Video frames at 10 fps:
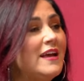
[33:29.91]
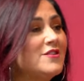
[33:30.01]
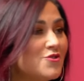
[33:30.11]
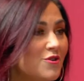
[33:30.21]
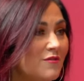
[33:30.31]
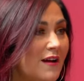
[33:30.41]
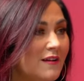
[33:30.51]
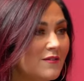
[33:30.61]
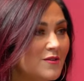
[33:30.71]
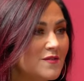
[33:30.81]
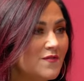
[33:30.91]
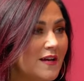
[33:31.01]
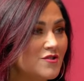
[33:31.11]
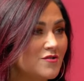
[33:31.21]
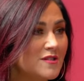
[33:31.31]
and turn around to those
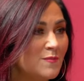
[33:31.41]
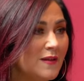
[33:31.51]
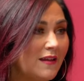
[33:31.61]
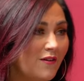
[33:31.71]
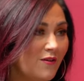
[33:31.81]
investors and be like,